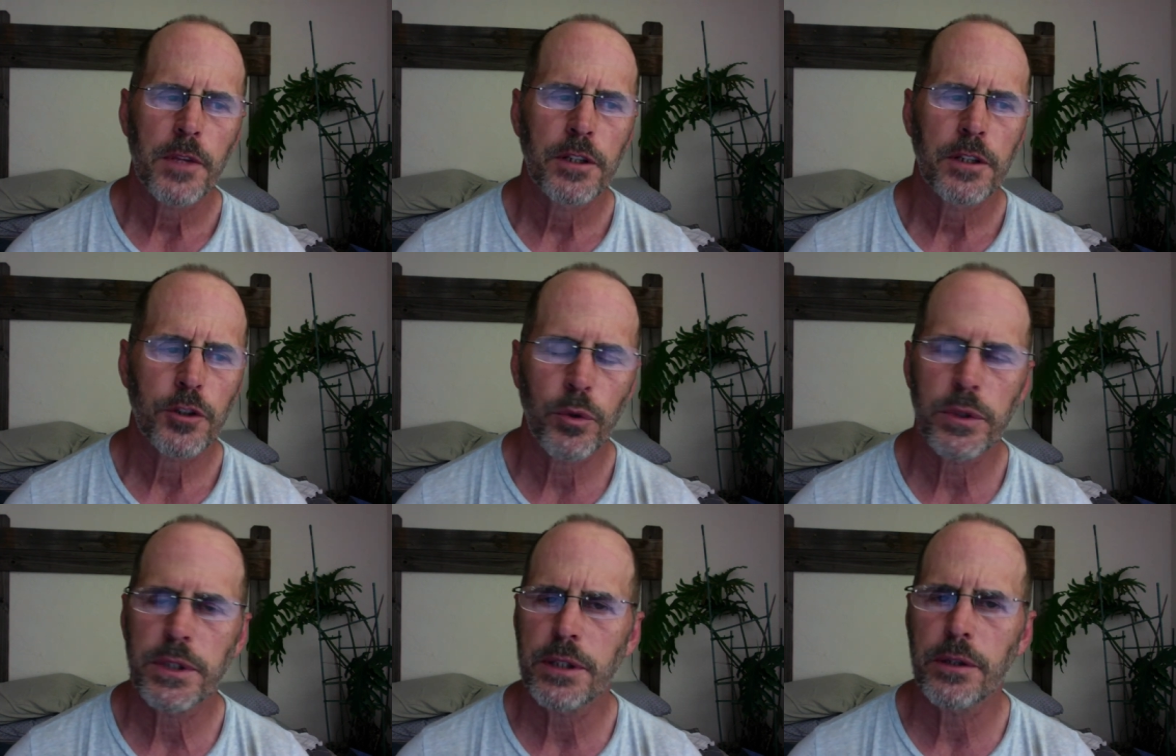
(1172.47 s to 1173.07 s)
So
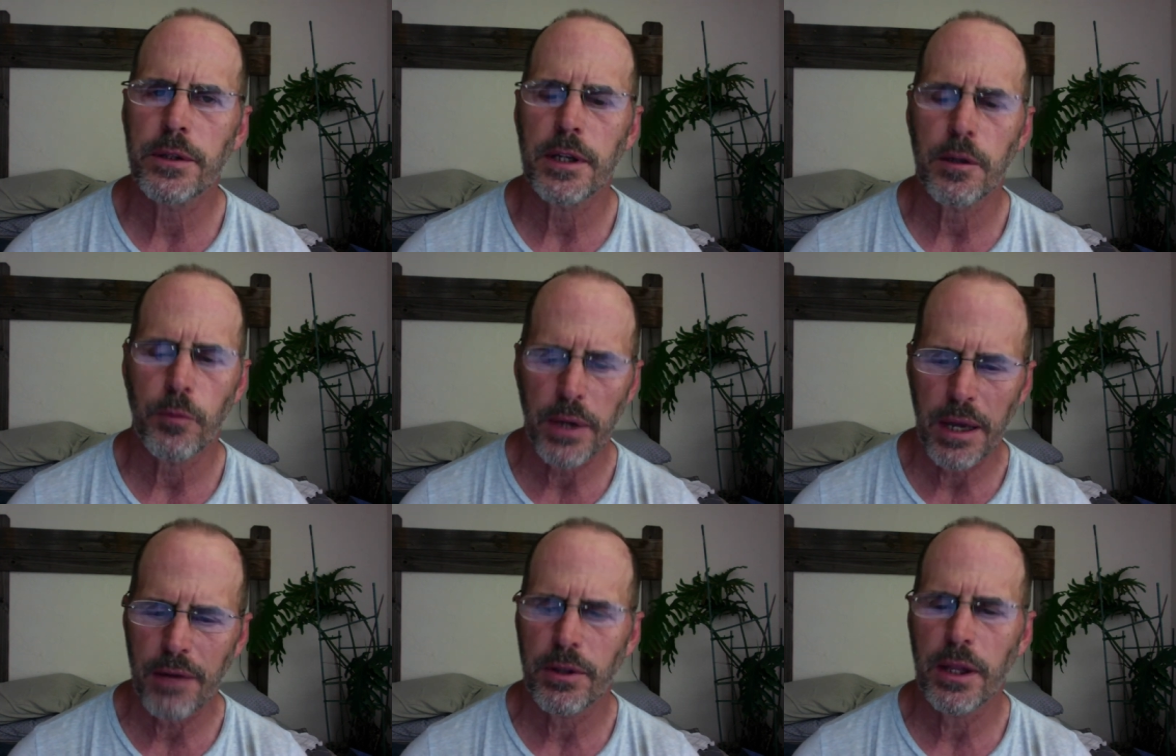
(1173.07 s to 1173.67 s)
until then,
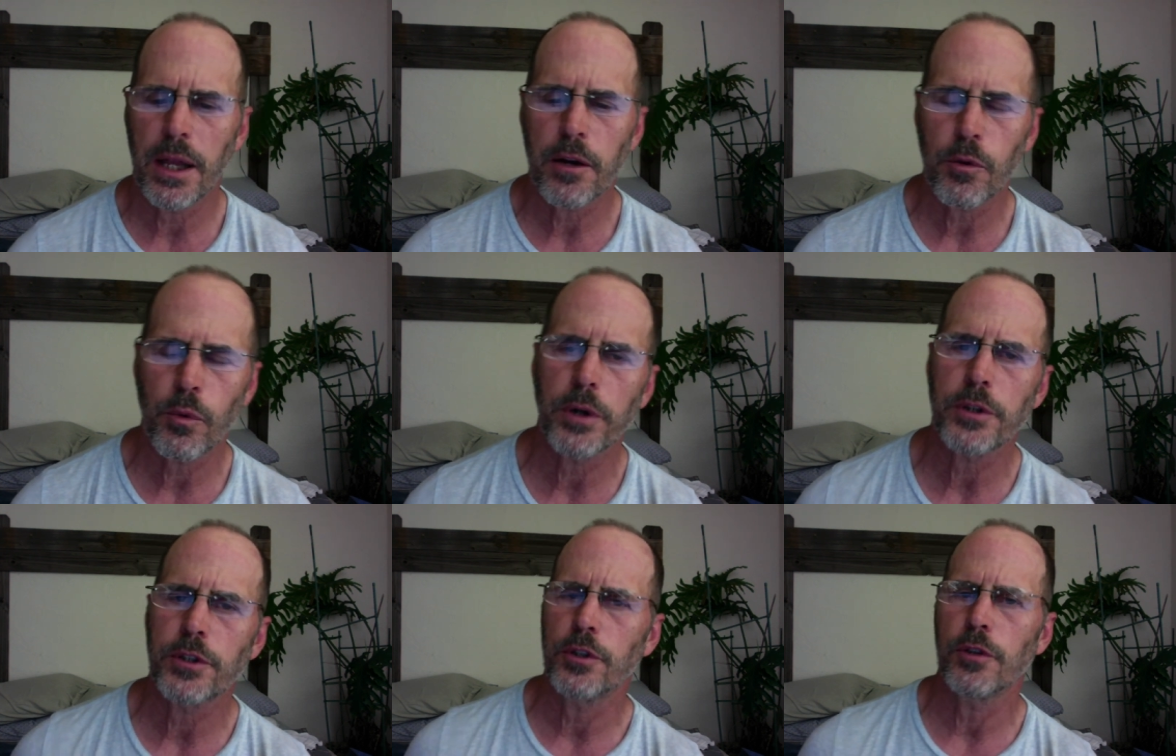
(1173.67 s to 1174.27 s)
we have a lot of
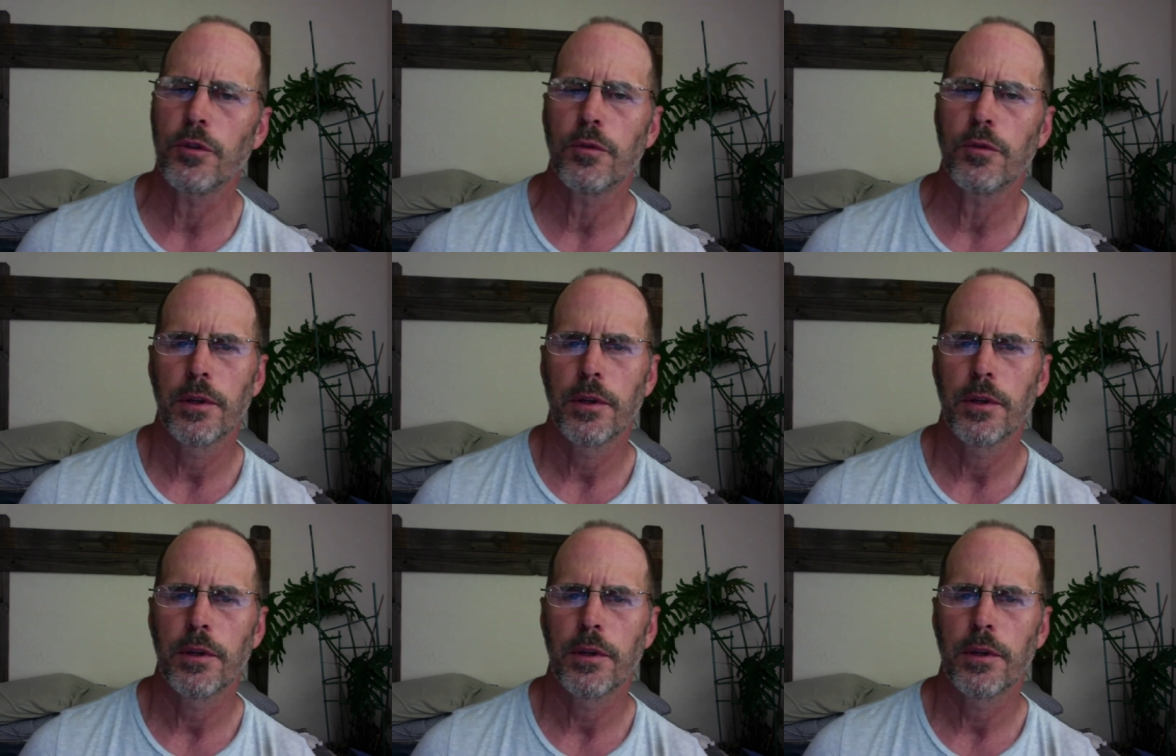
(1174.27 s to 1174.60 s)
work to do.